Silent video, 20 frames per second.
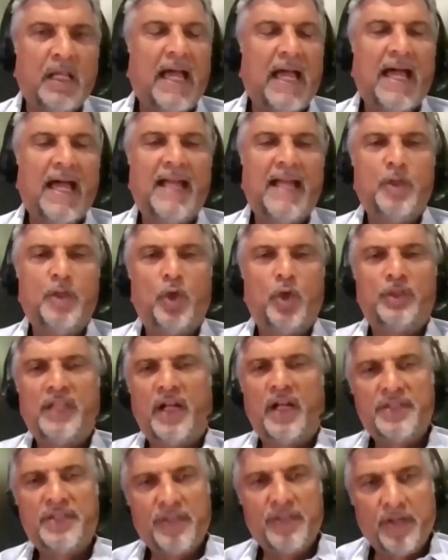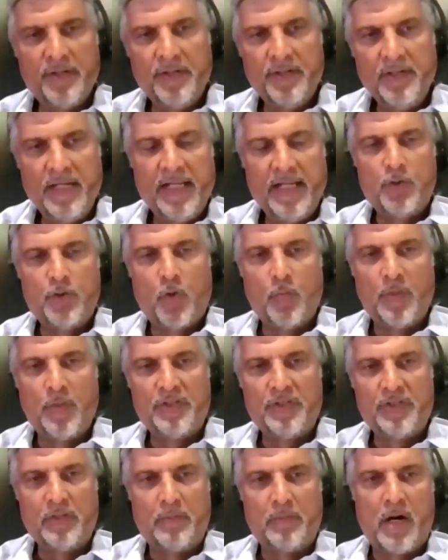And, there are certain days on
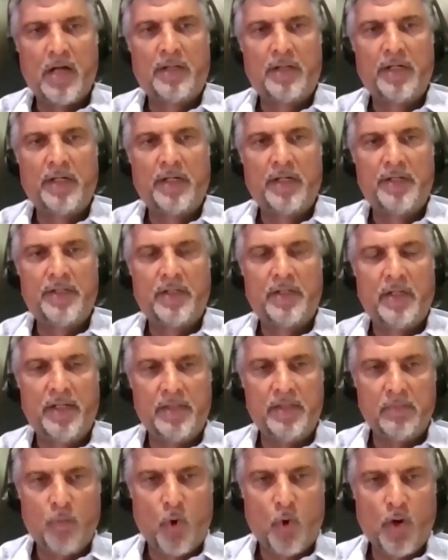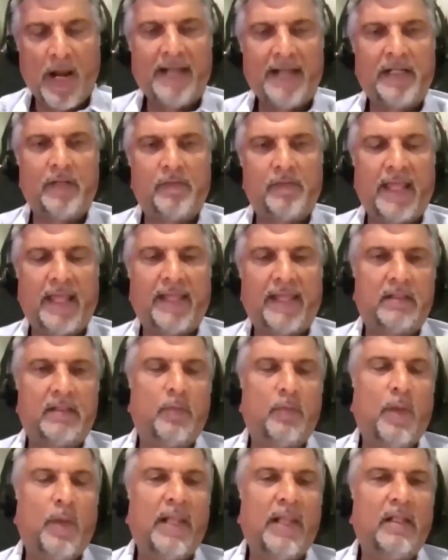which the market is more active, like
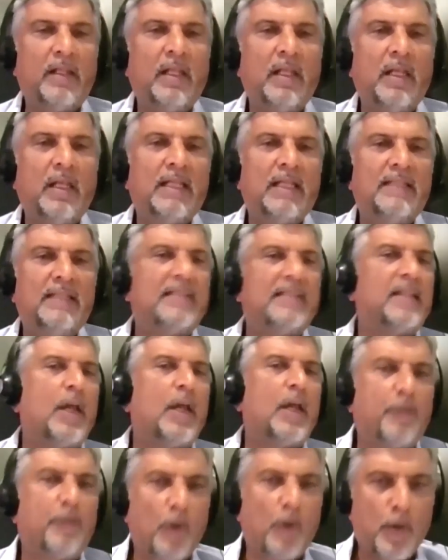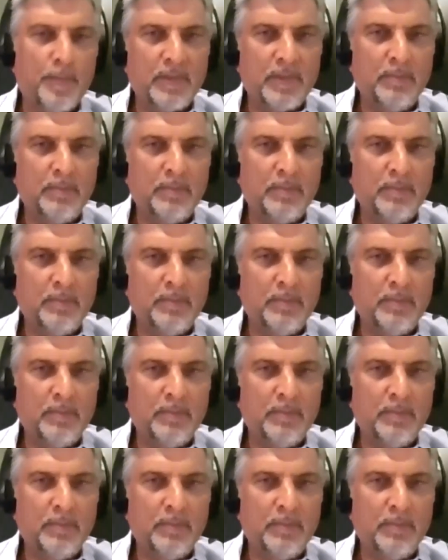when there's a FOMC